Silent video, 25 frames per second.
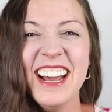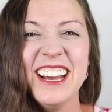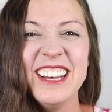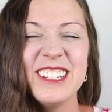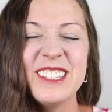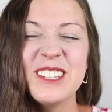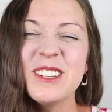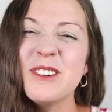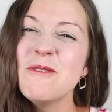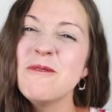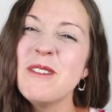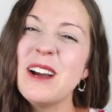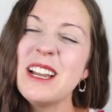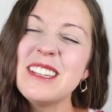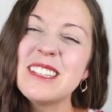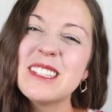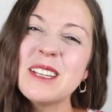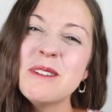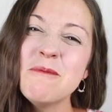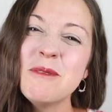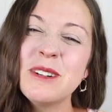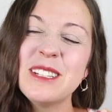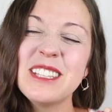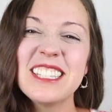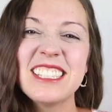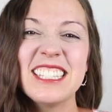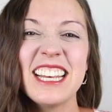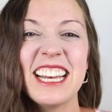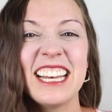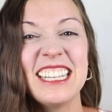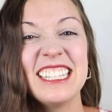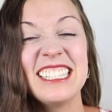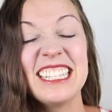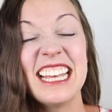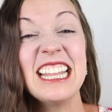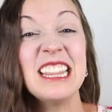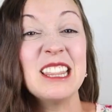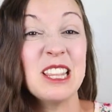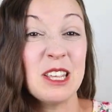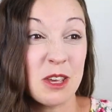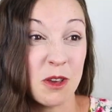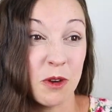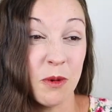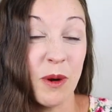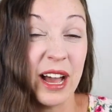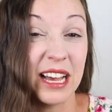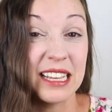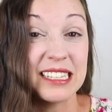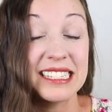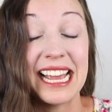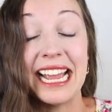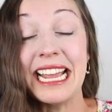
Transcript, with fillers: So when someone says in the U S,